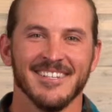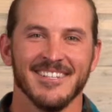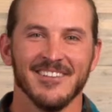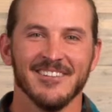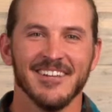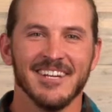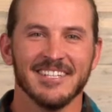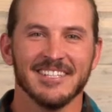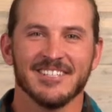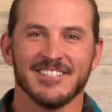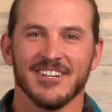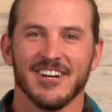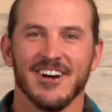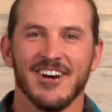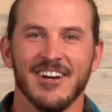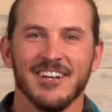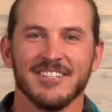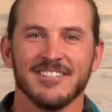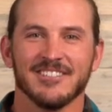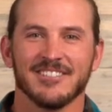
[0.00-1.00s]
Do you like to
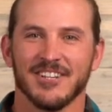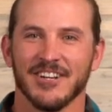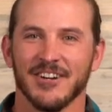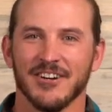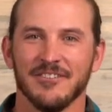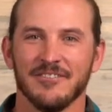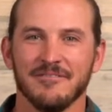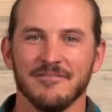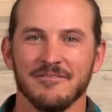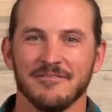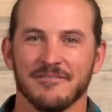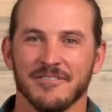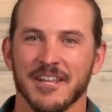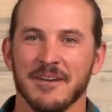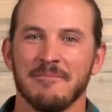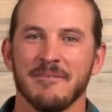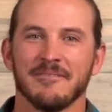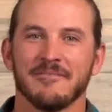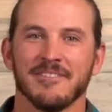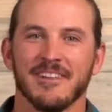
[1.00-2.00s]
toss, turn,
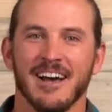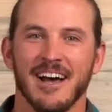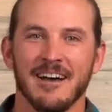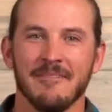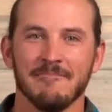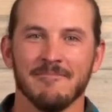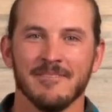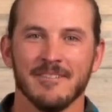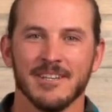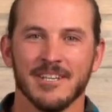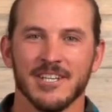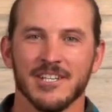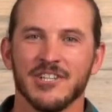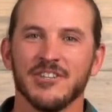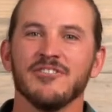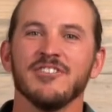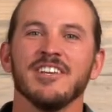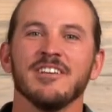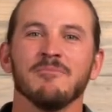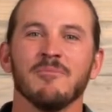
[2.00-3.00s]
flip, and flop?
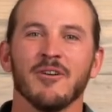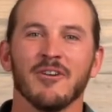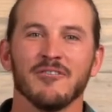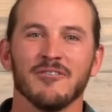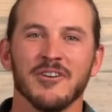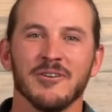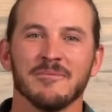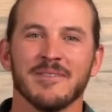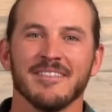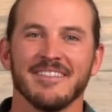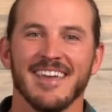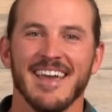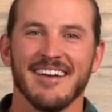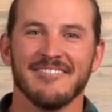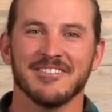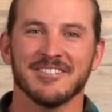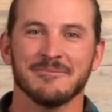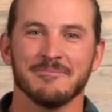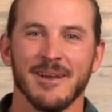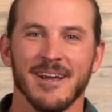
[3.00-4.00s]
Do you need more room than the
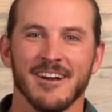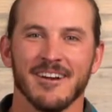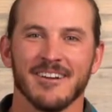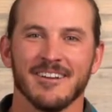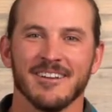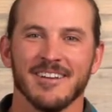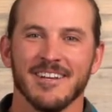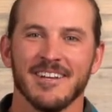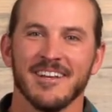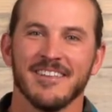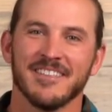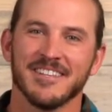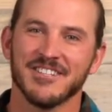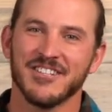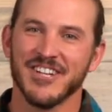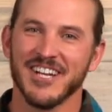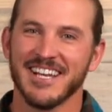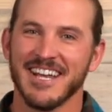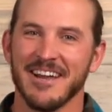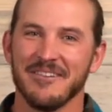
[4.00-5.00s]
average bear? Then
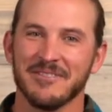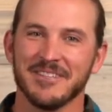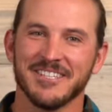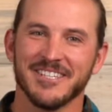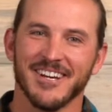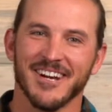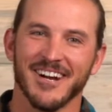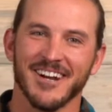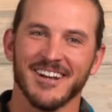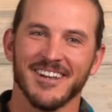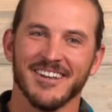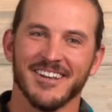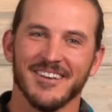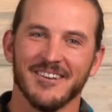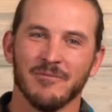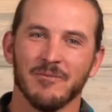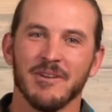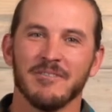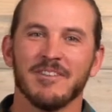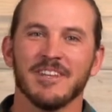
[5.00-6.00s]
check out the Tuck.
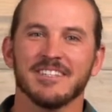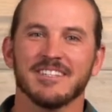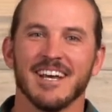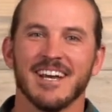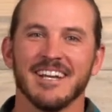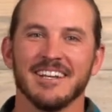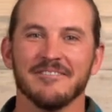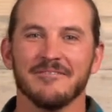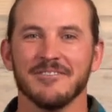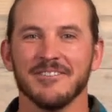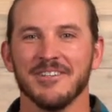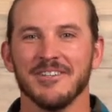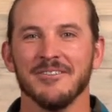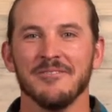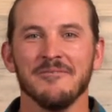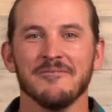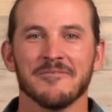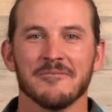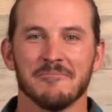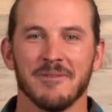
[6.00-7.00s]
We've designed it for
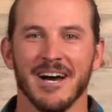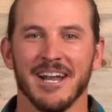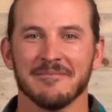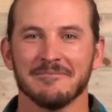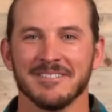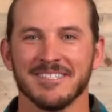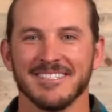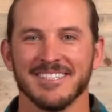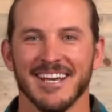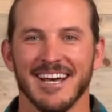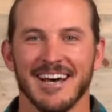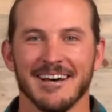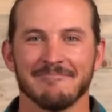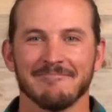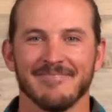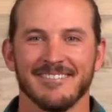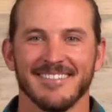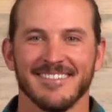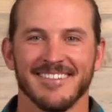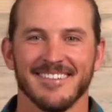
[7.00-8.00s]
you from bottom to top.